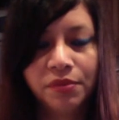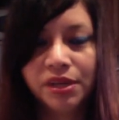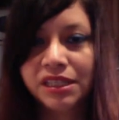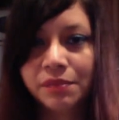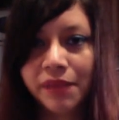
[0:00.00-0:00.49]

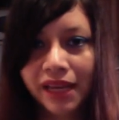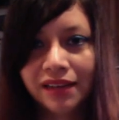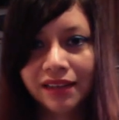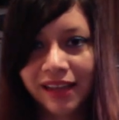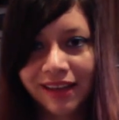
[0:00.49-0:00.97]
but it's
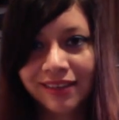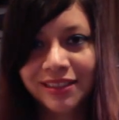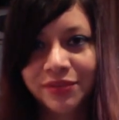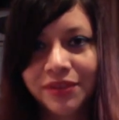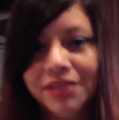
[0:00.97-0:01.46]
mainly
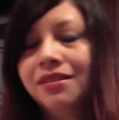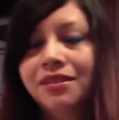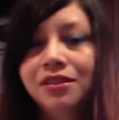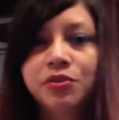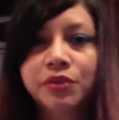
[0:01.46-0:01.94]
active in
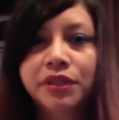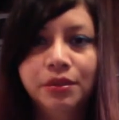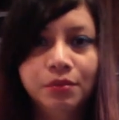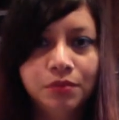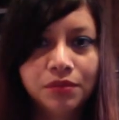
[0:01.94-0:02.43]
the
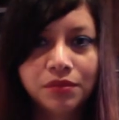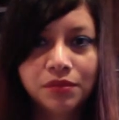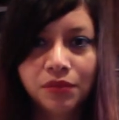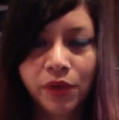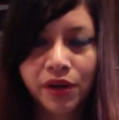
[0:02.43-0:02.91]
dream
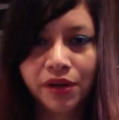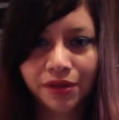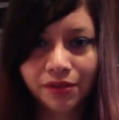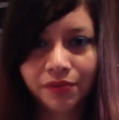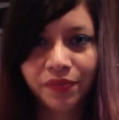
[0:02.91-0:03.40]
where